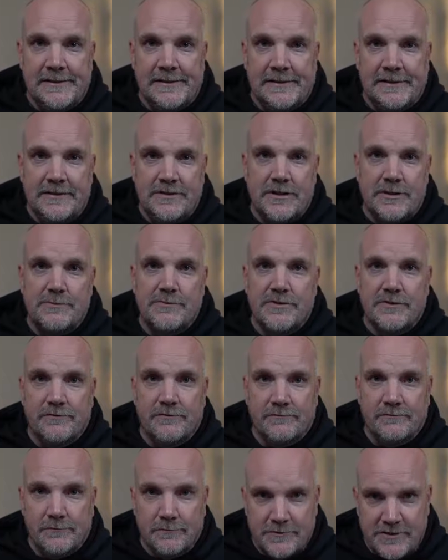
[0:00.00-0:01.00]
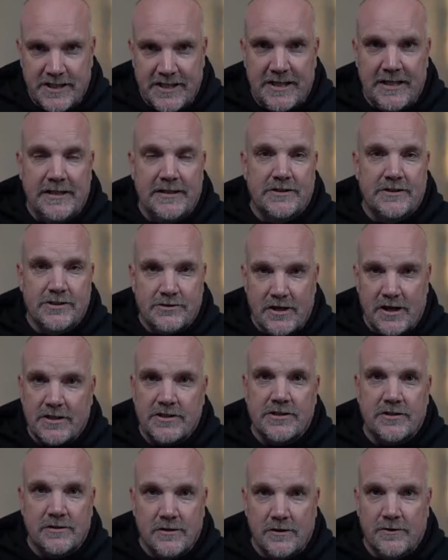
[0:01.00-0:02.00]
in terms of routine and
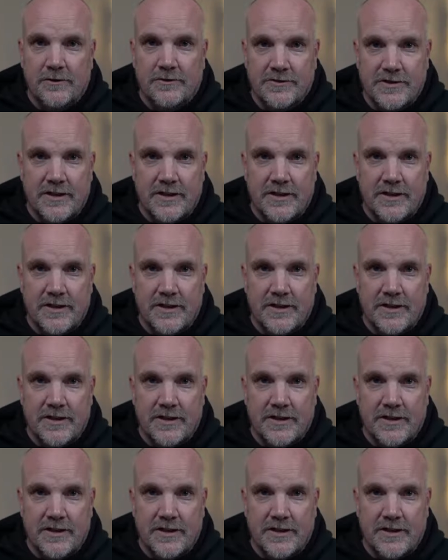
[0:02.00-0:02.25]
structure and all those